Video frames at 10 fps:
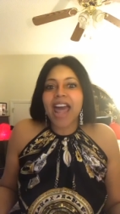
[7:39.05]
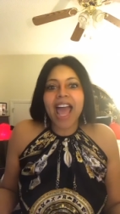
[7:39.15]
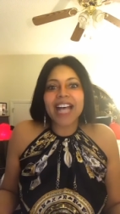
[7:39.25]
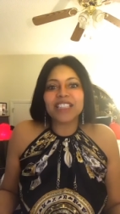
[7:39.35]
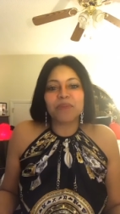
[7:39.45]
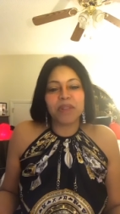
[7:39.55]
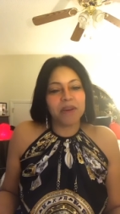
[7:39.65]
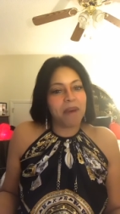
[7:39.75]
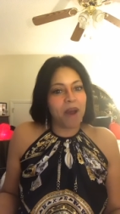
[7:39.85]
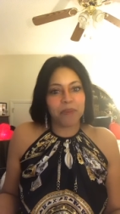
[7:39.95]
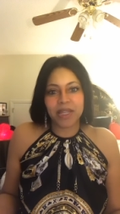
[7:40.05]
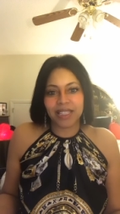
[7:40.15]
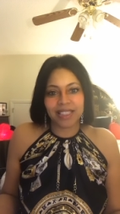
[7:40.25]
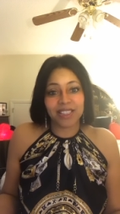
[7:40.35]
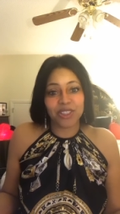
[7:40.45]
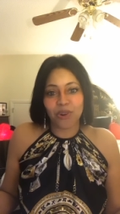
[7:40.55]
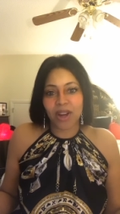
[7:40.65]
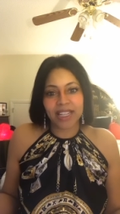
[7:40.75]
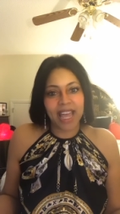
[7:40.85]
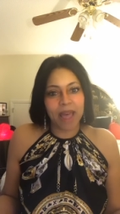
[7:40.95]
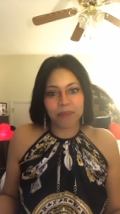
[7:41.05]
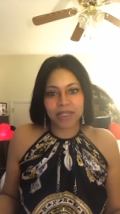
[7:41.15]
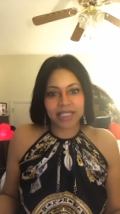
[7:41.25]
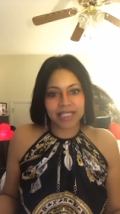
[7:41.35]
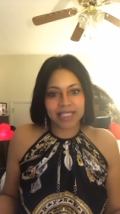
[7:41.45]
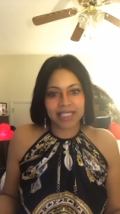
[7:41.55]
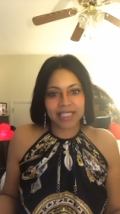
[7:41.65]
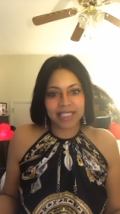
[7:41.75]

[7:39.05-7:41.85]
it has to be about peace, joy, and happiness.